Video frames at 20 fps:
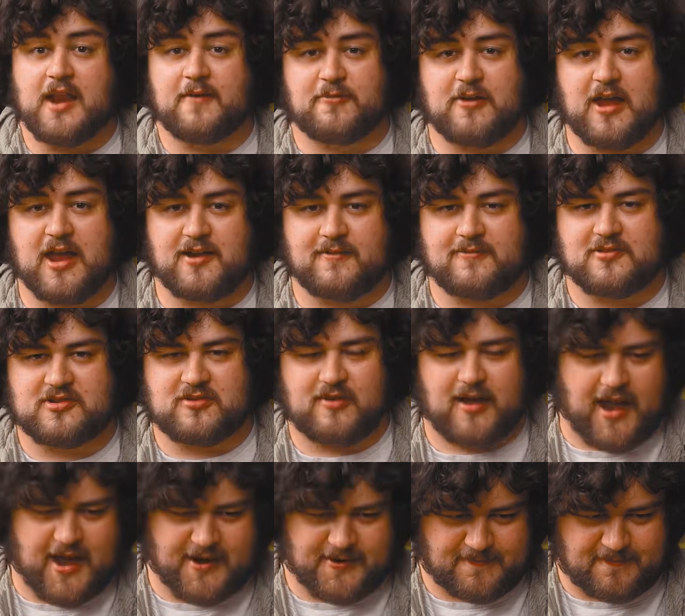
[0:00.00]
And if we head over to
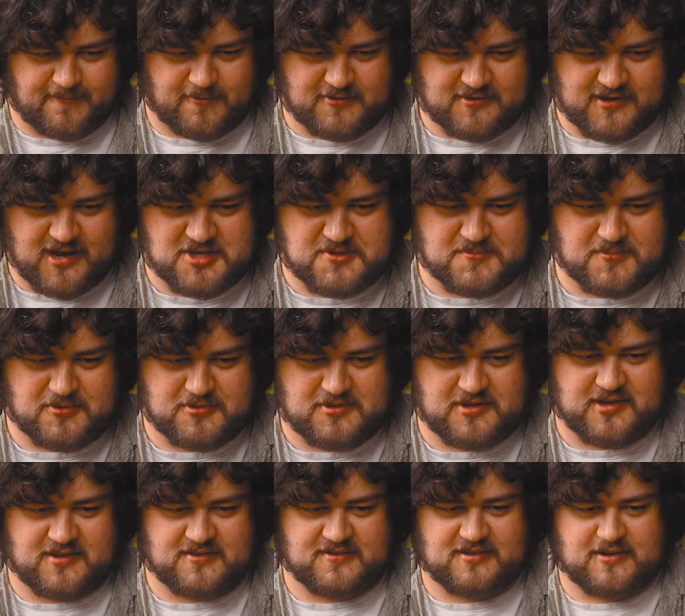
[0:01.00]
our Adafruit dashboard,
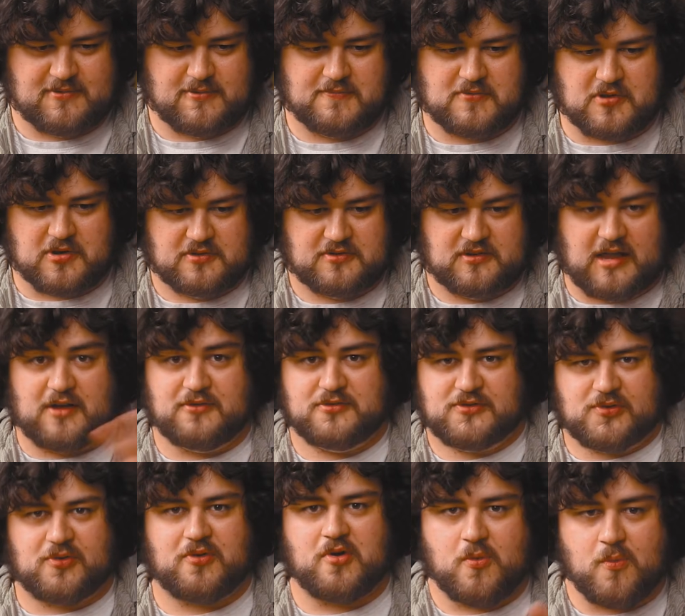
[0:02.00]
you can see we've got our
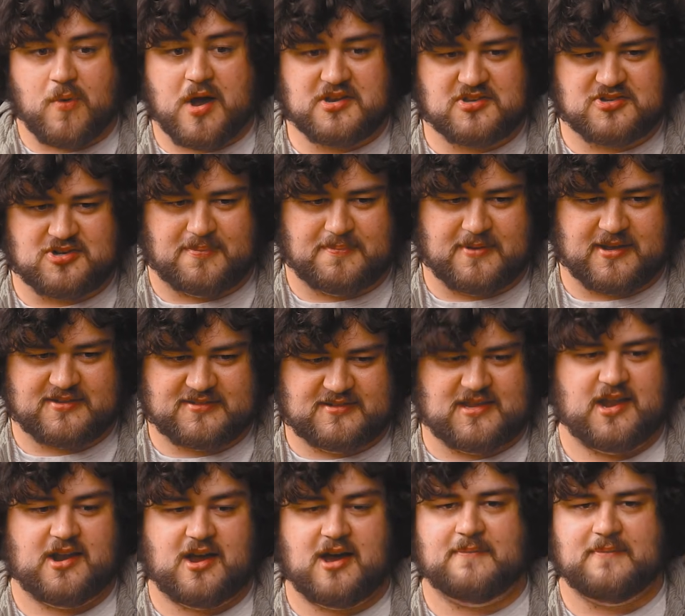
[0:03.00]
soil one topic
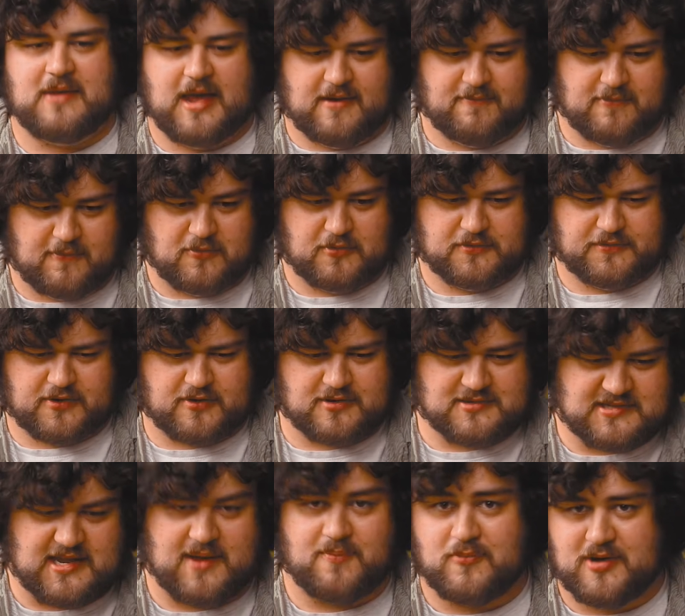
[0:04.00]
set up. And we've also
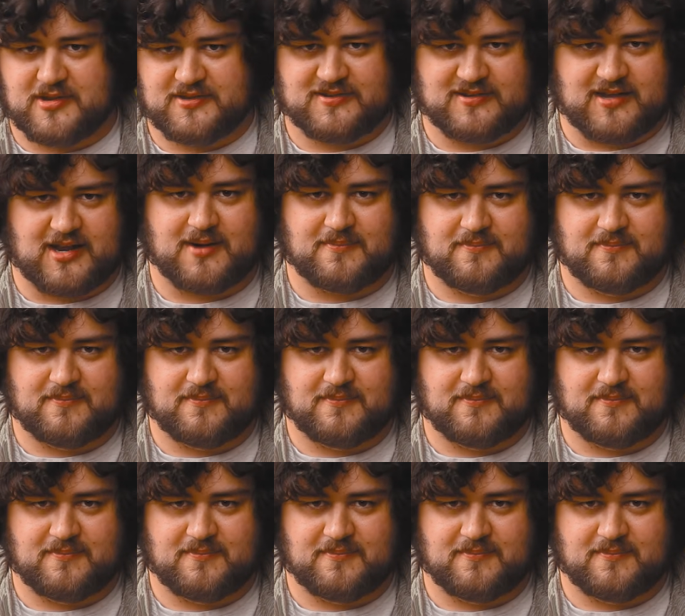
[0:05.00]
got temp one set